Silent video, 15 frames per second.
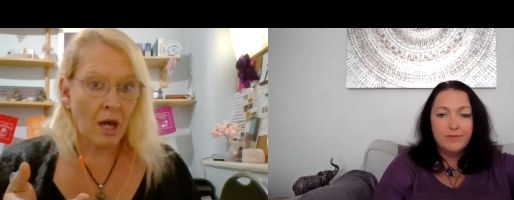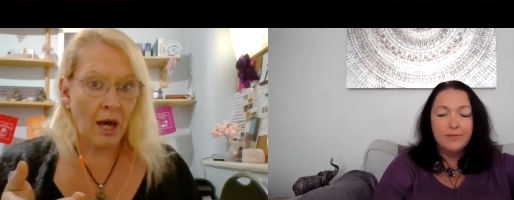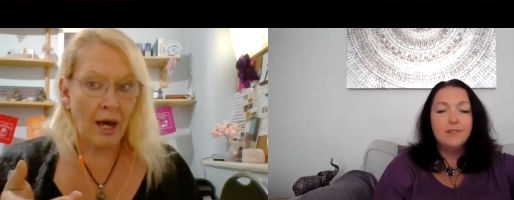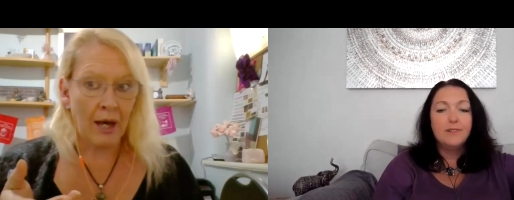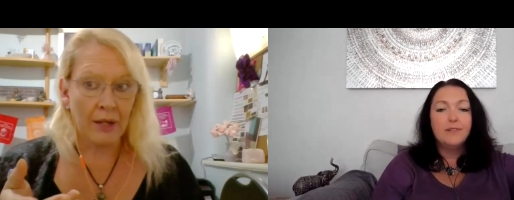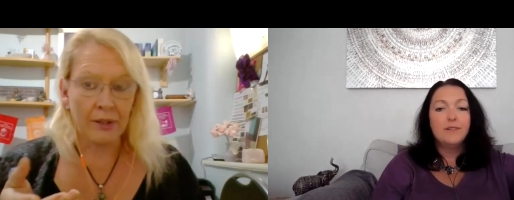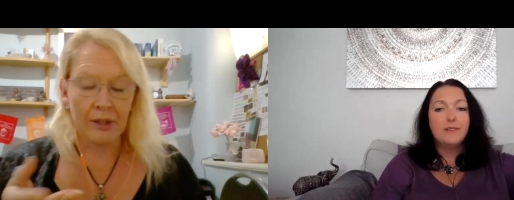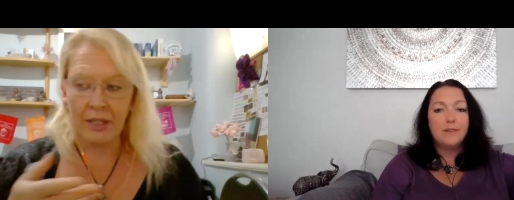
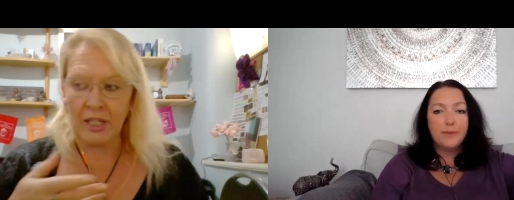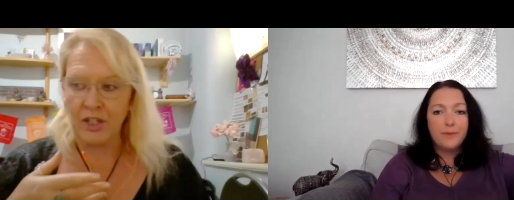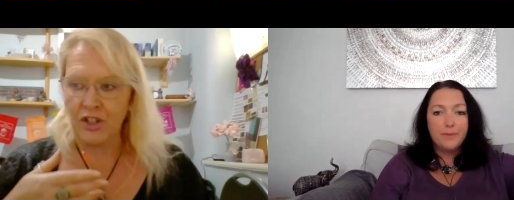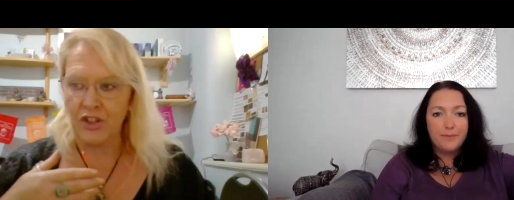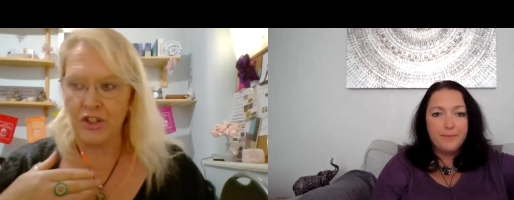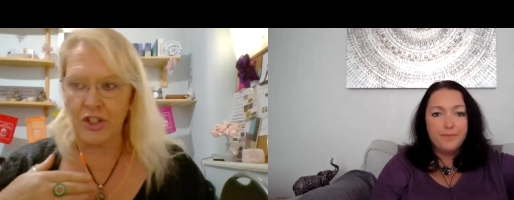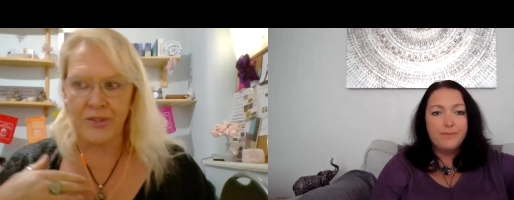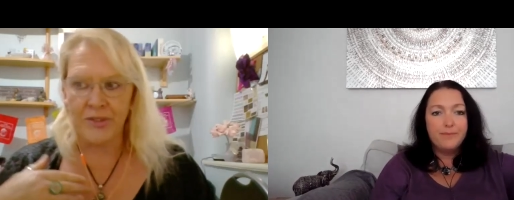Speaker 1: and
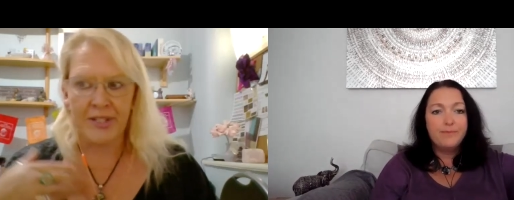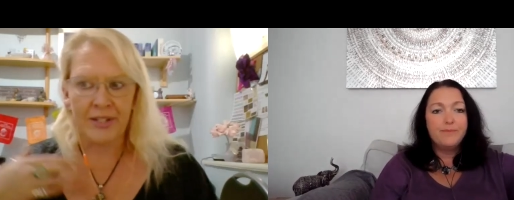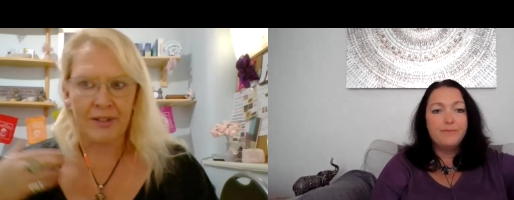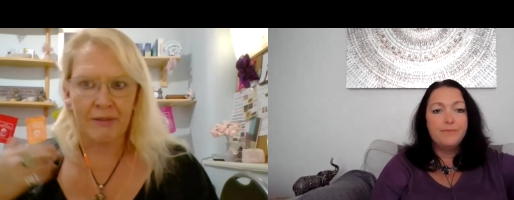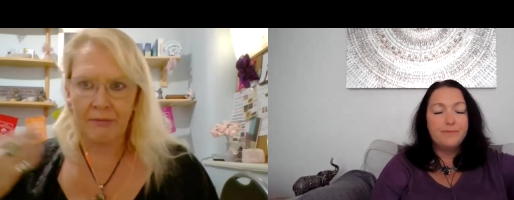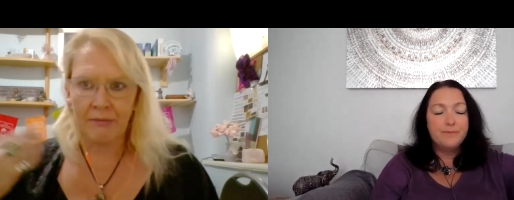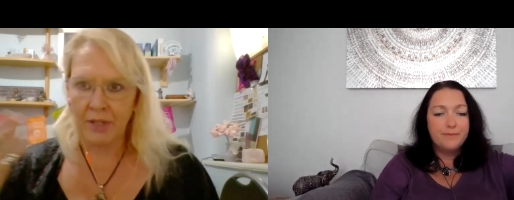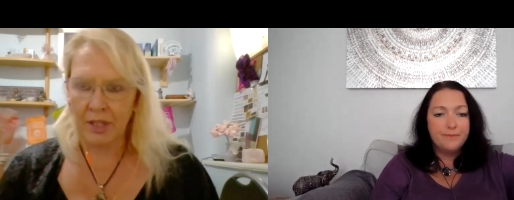introducing
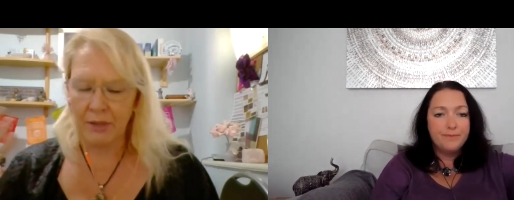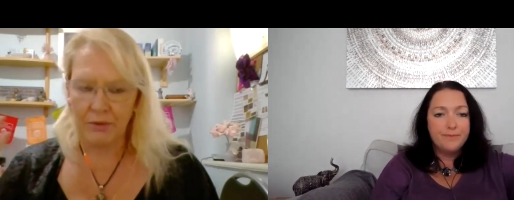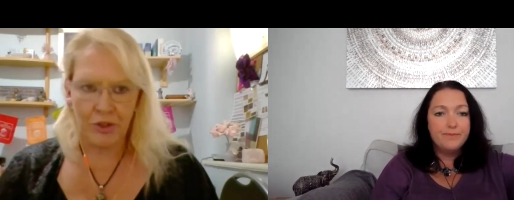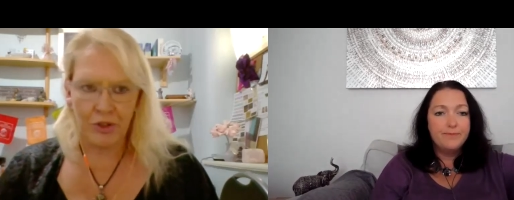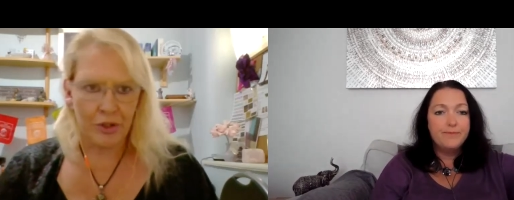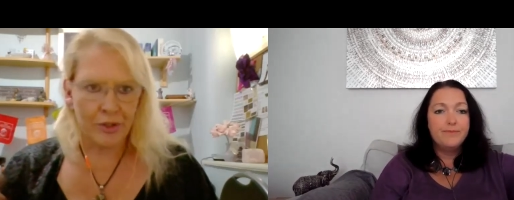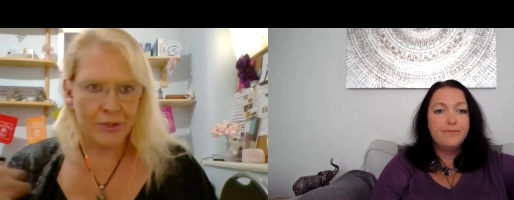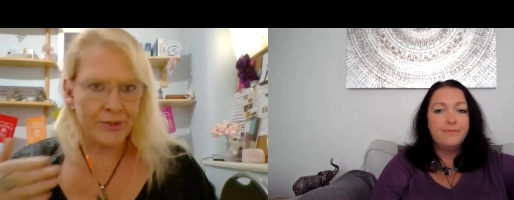you know
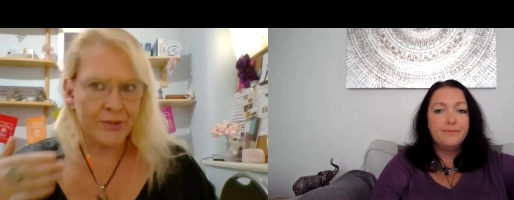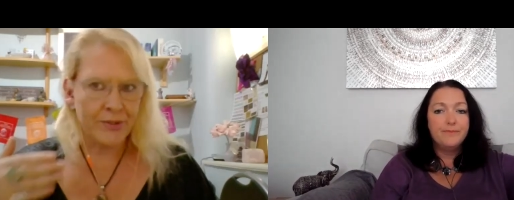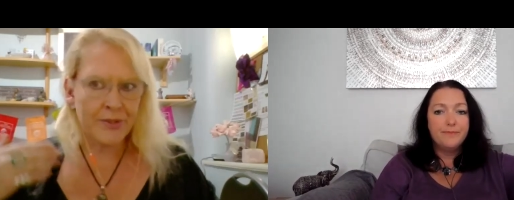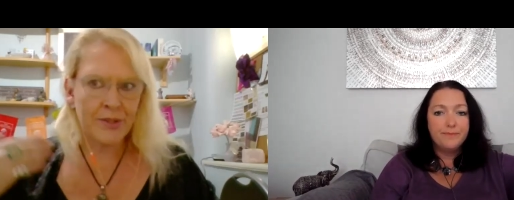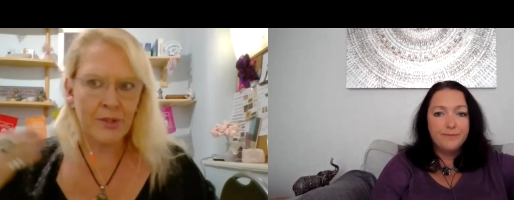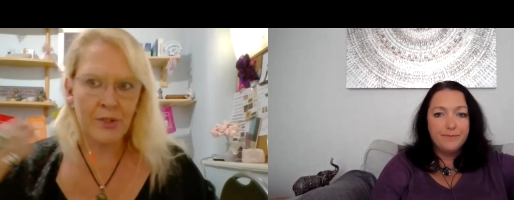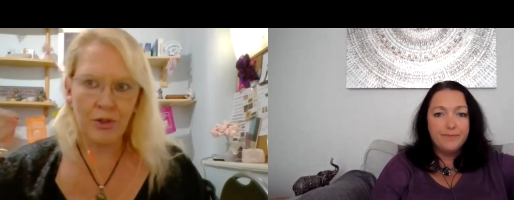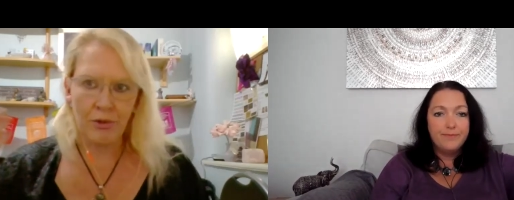
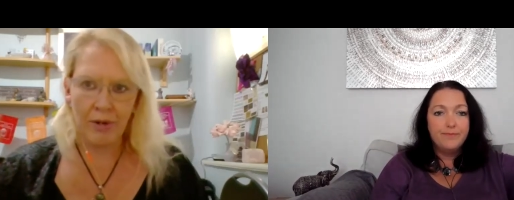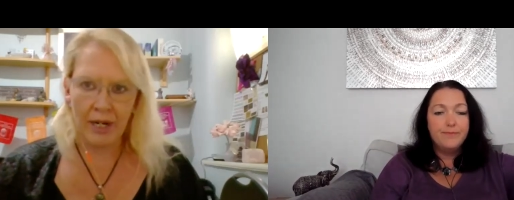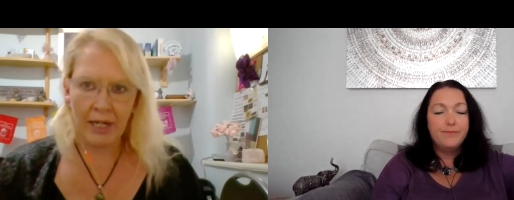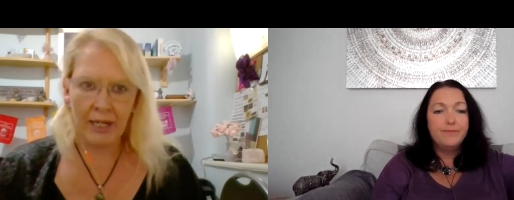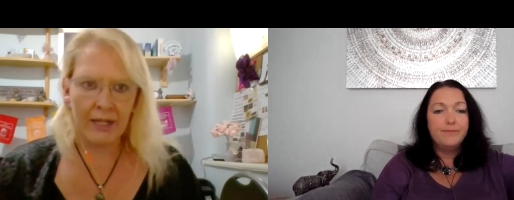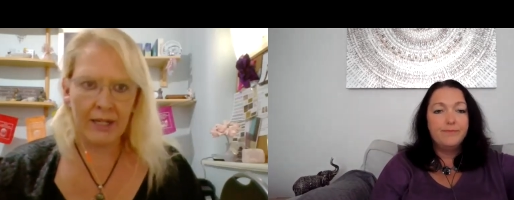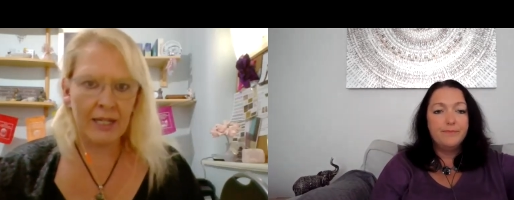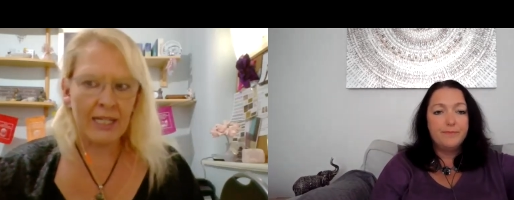drugs
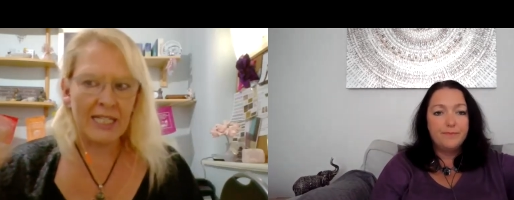drink mm.